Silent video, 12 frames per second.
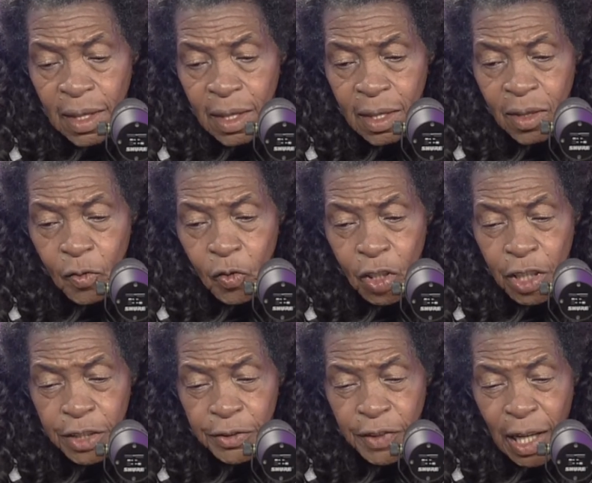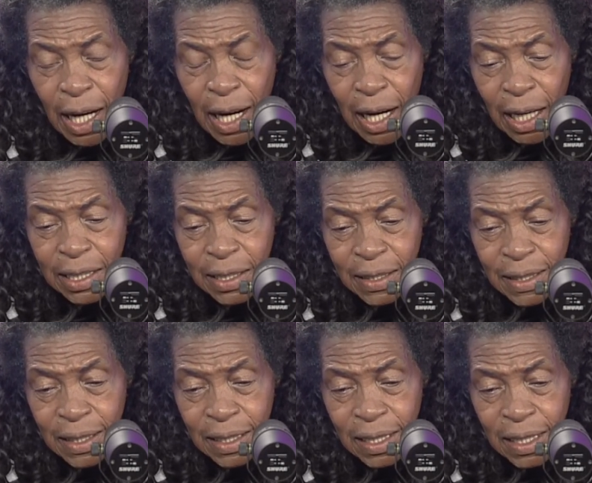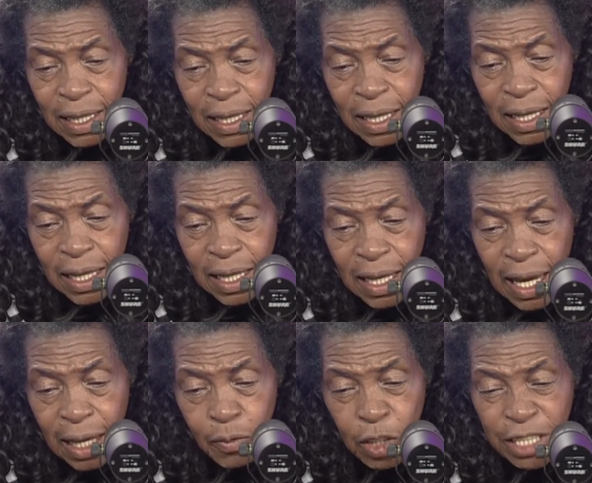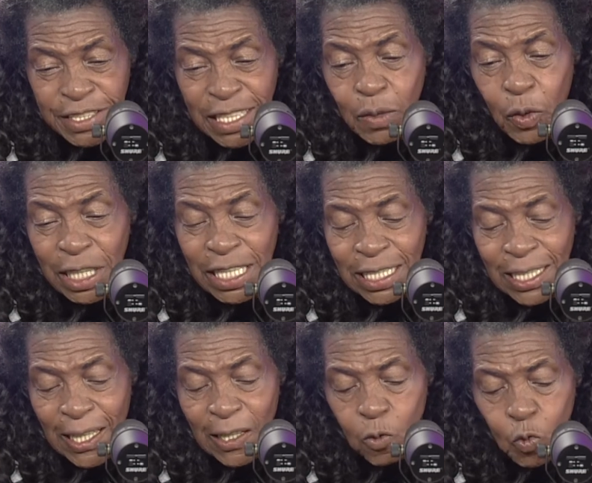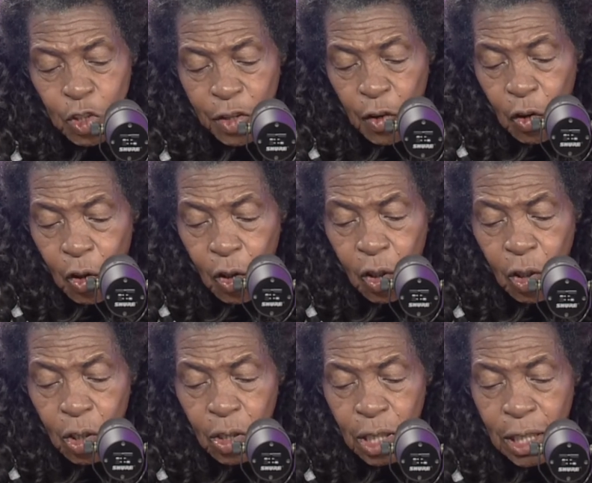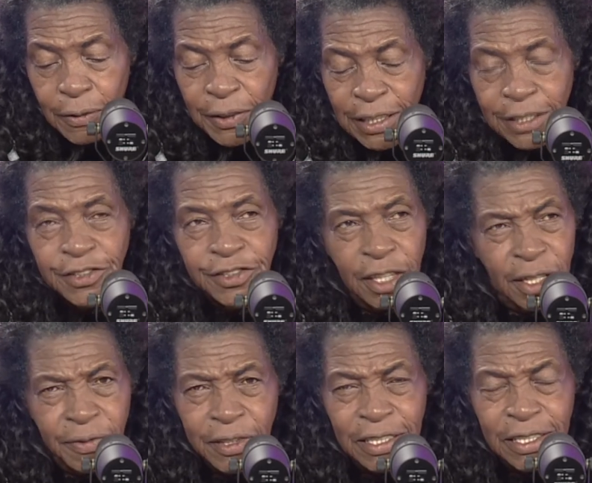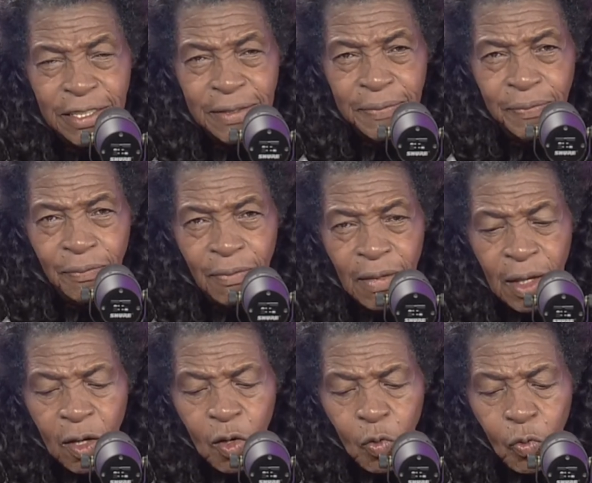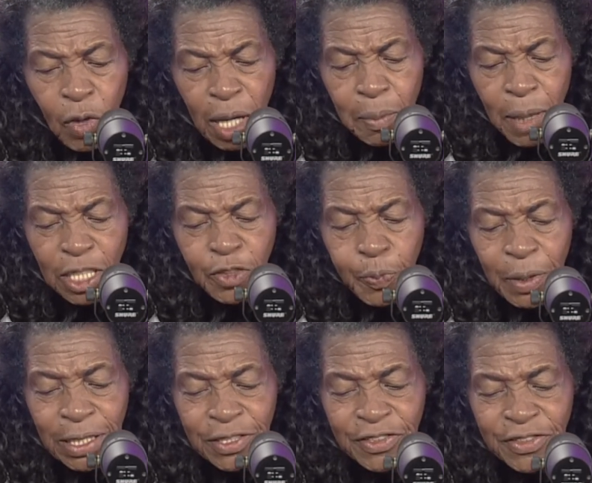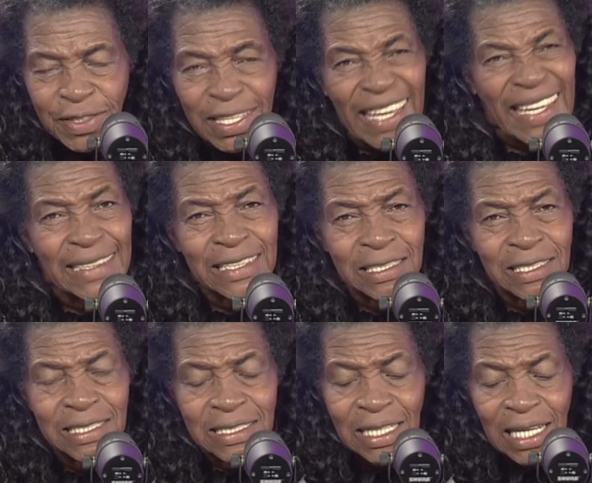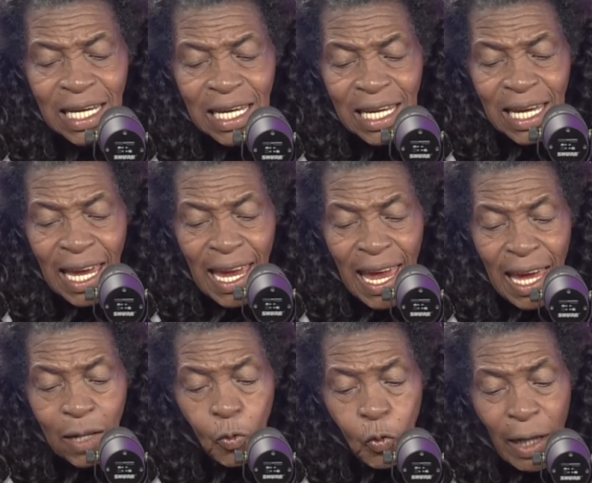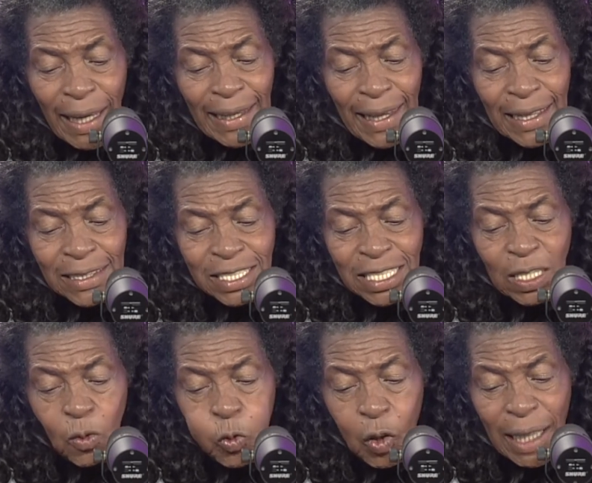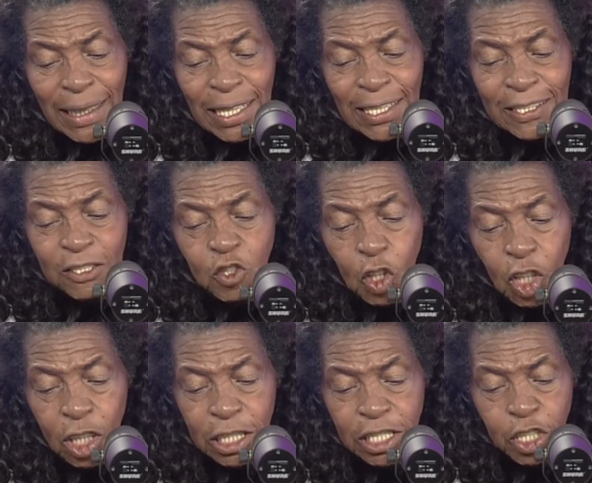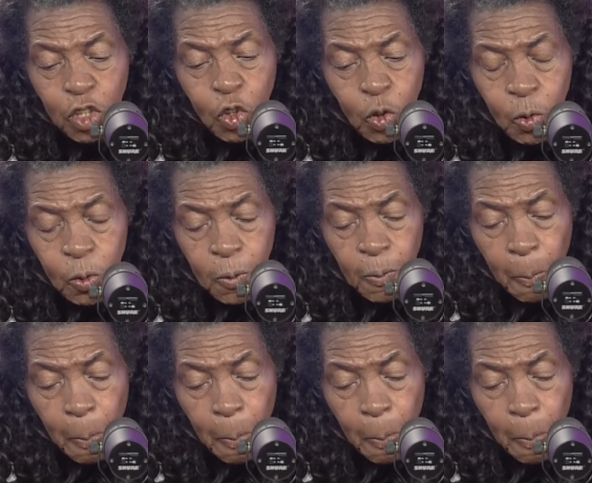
the Word of God, and we see what he did with all of his servants. We must be still and wait and see what he's going to do